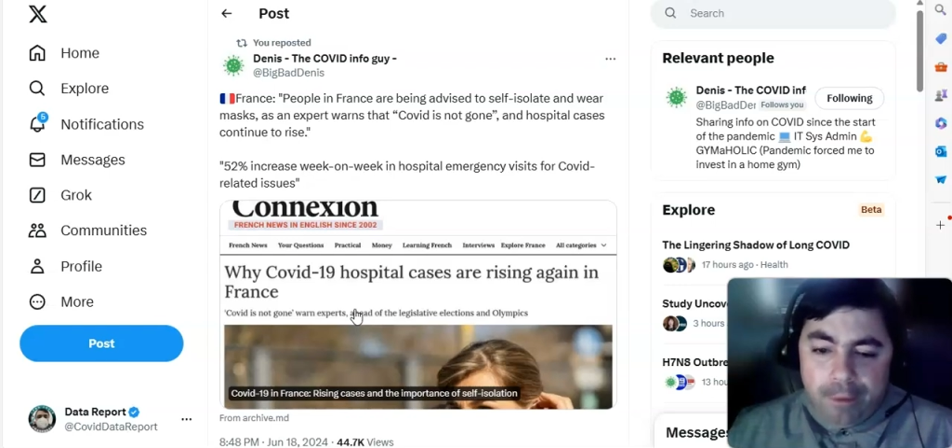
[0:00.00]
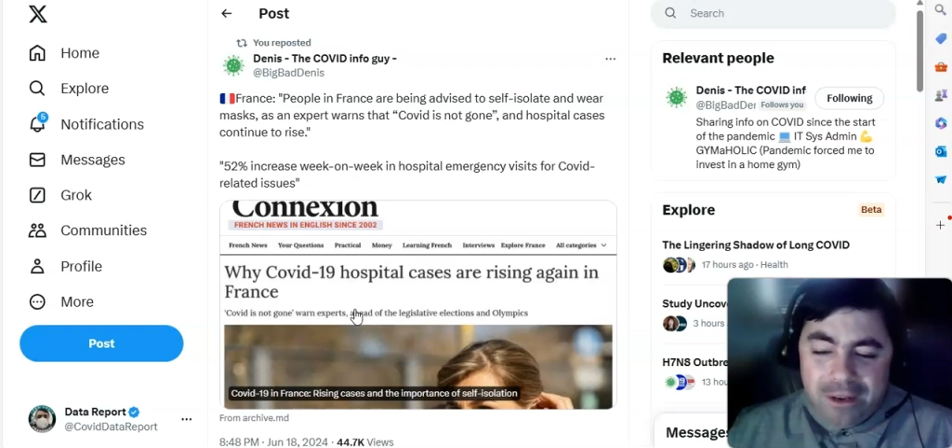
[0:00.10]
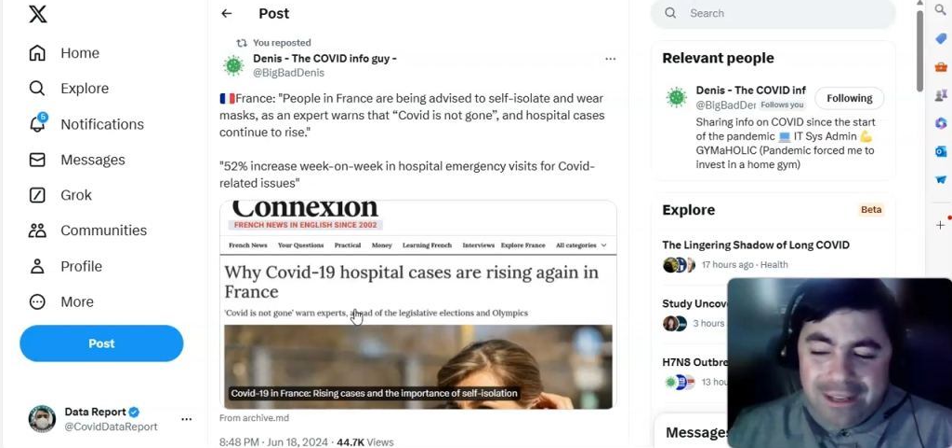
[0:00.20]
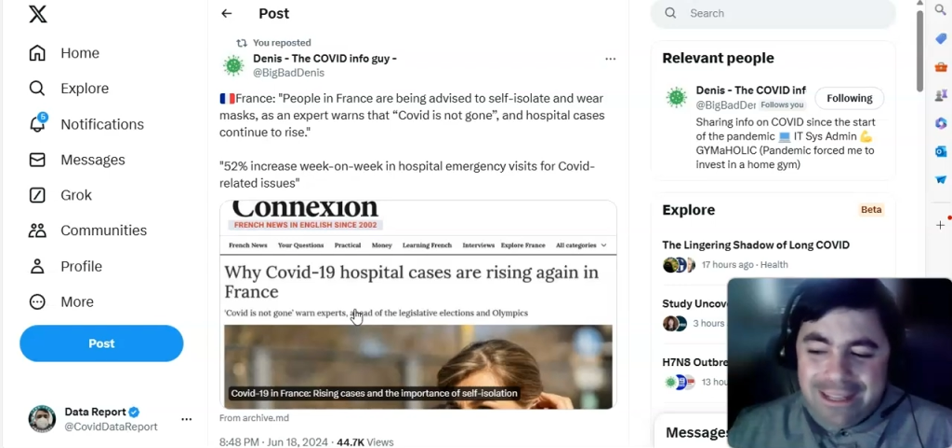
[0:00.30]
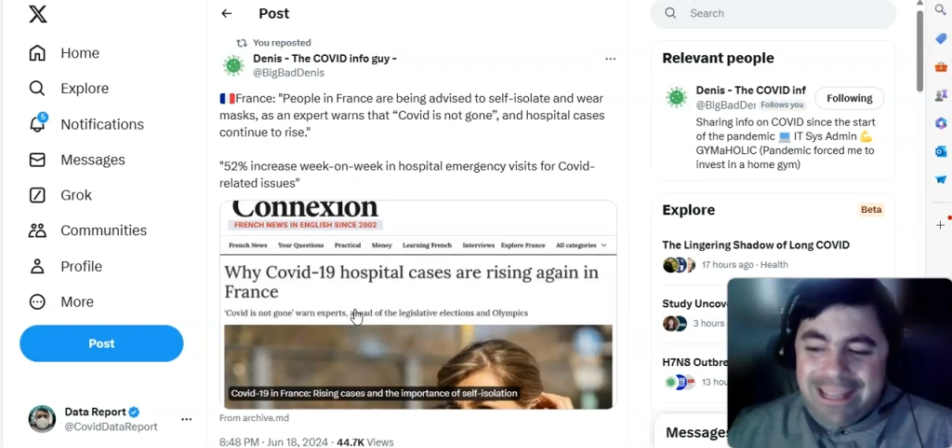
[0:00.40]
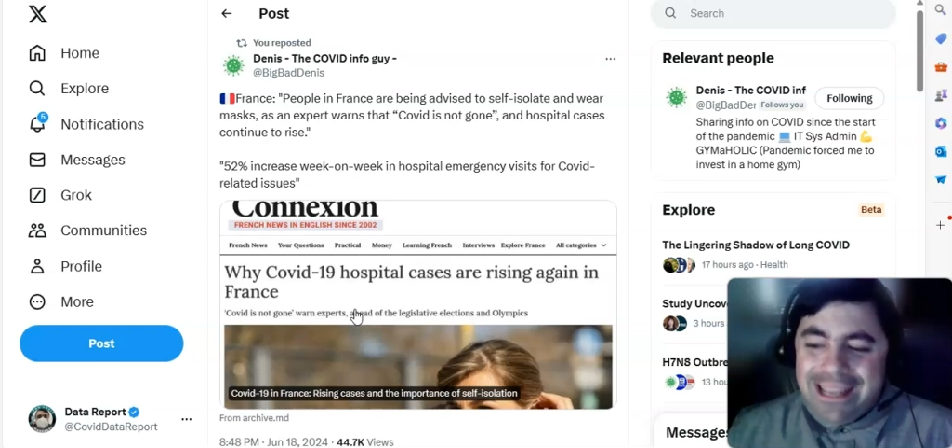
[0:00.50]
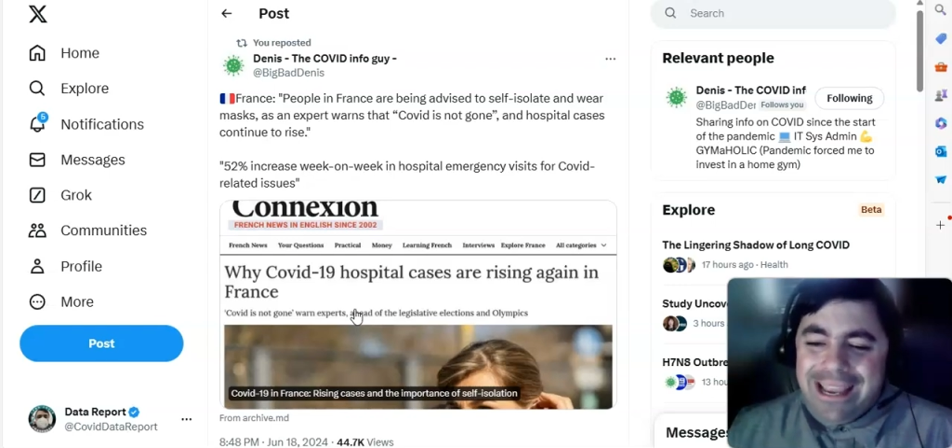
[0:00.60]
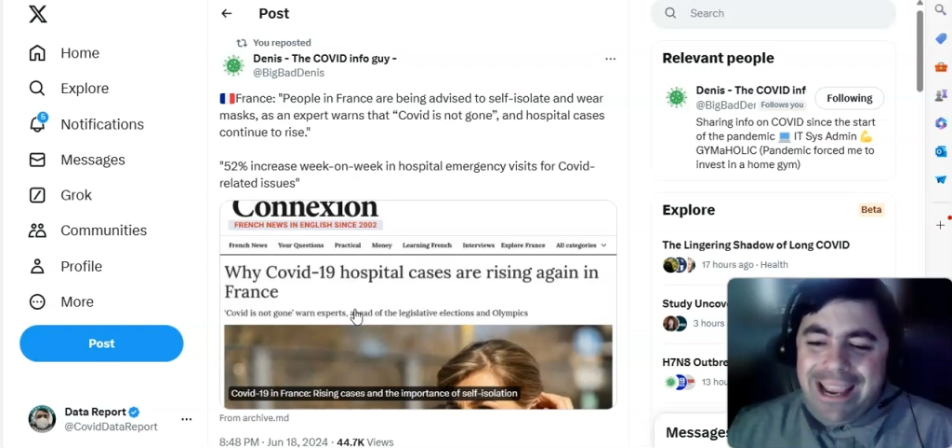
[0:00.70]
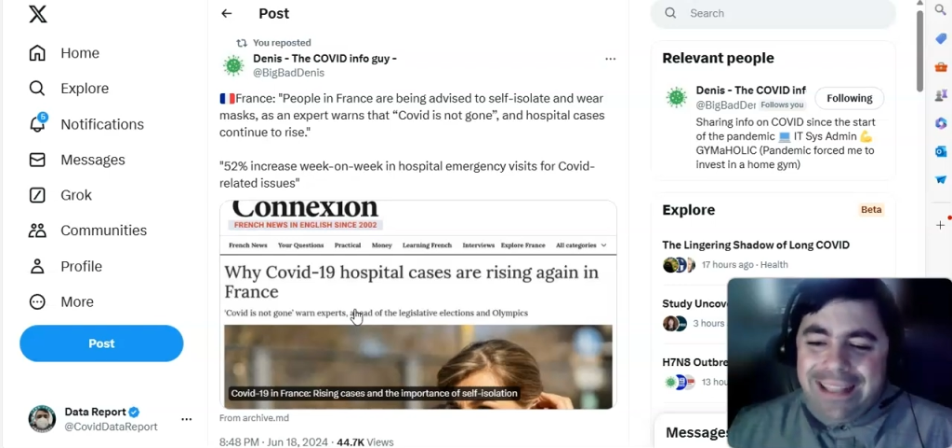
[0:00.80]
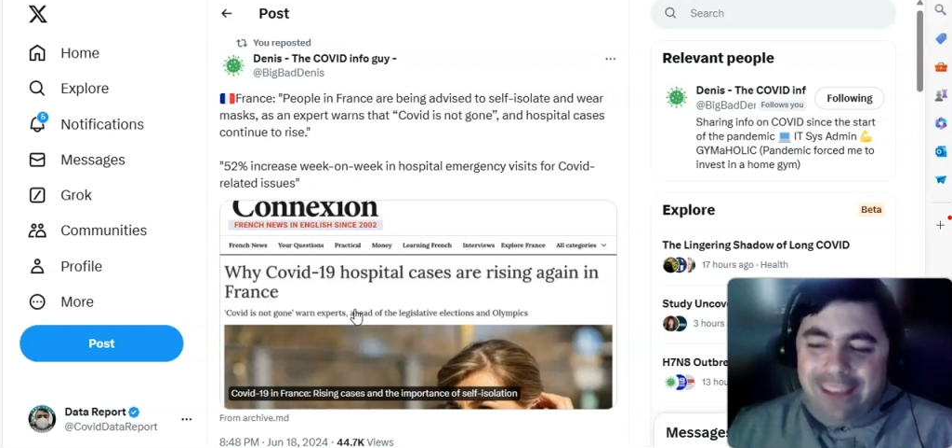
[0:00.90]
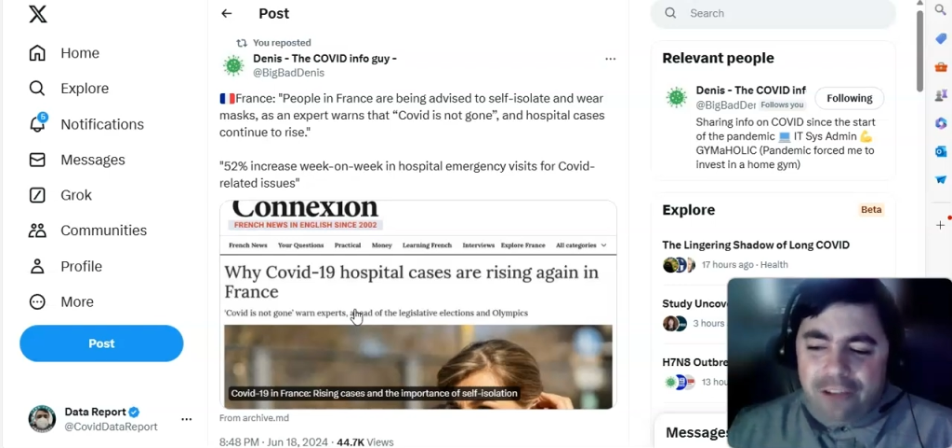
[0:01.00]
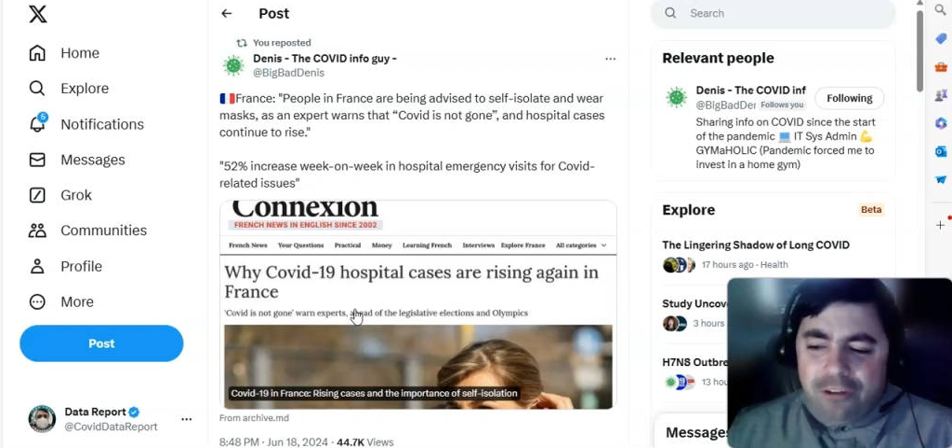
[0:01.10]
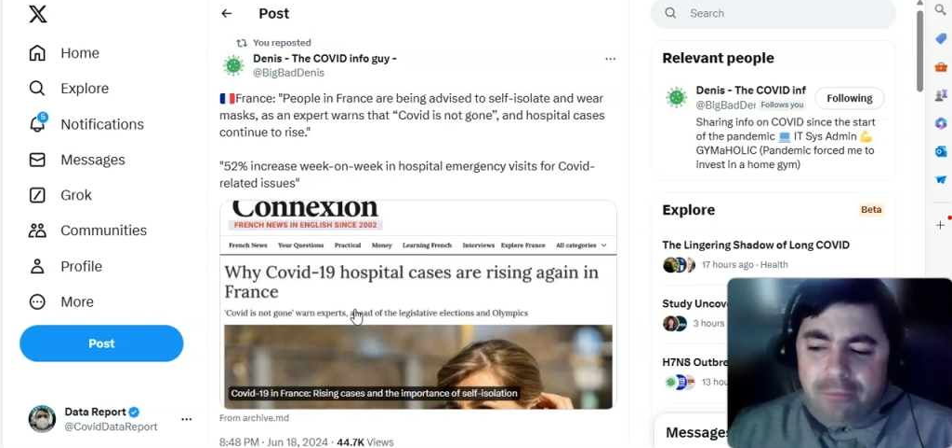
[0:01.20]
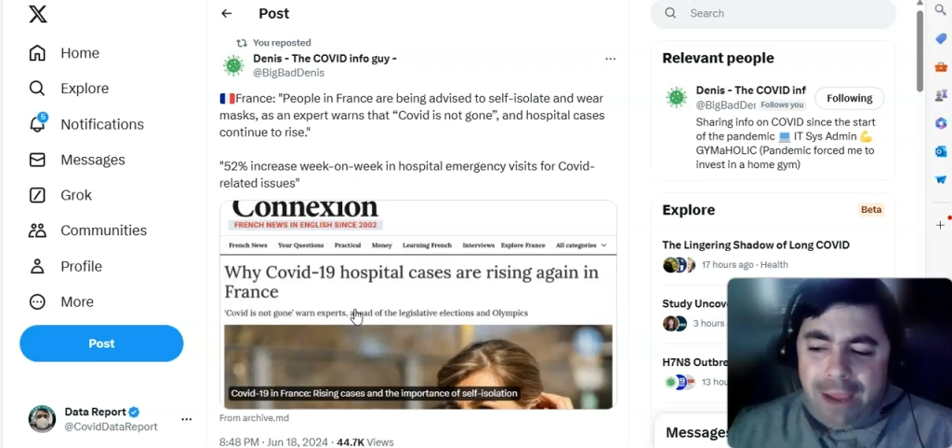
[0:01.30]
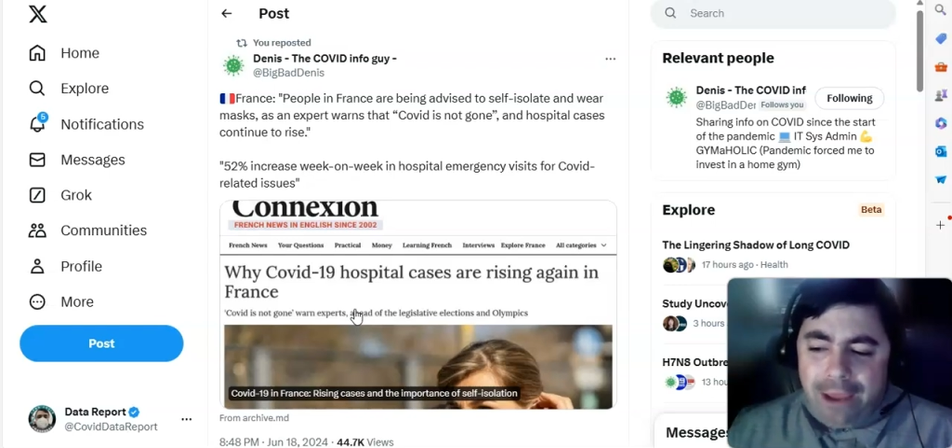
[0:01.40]
but it
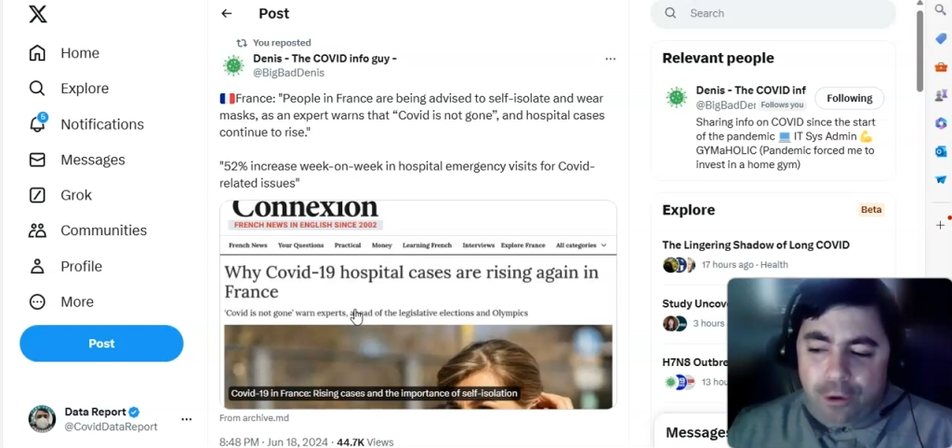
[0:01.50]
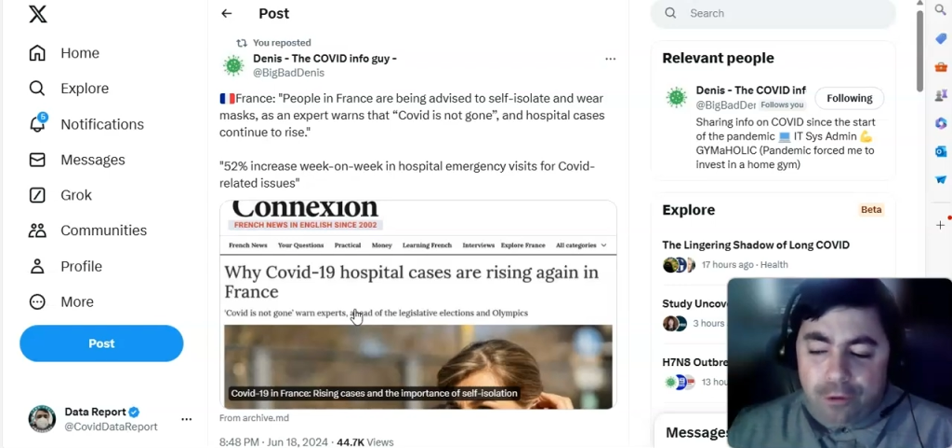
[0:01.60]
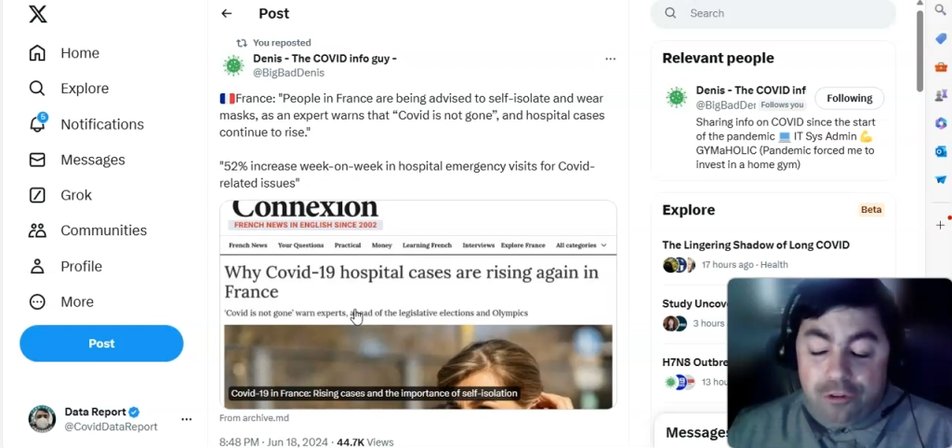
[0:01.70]
doesn't matter.